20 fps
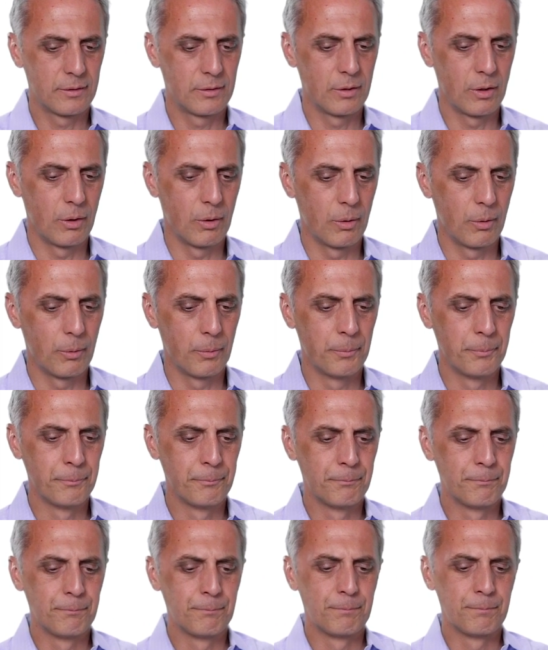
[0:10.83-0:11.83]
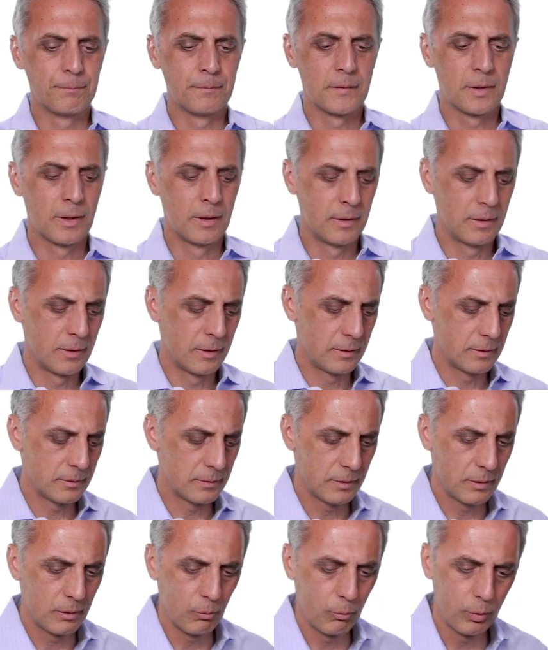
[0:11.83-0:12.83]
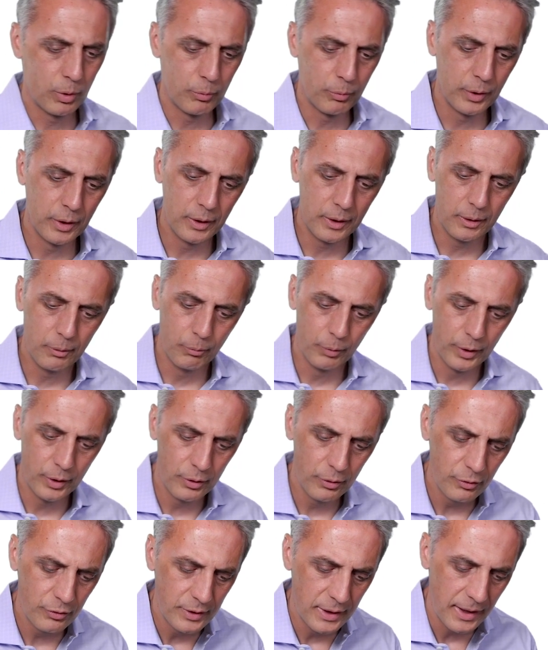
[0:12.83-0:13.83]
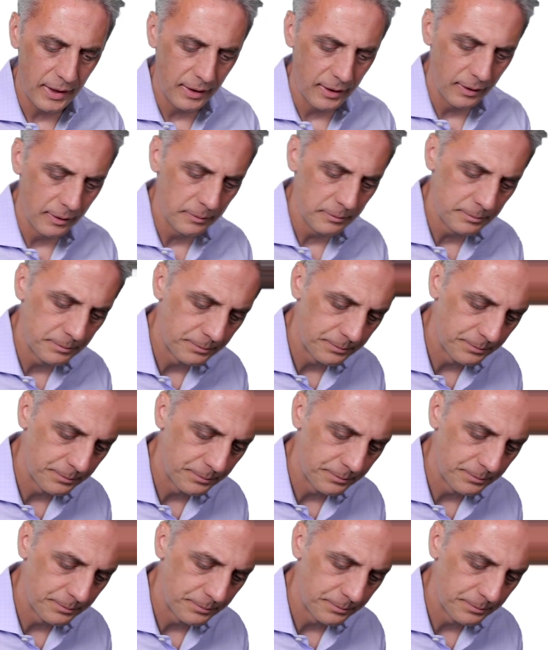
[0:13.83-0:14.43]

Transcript: So when we use data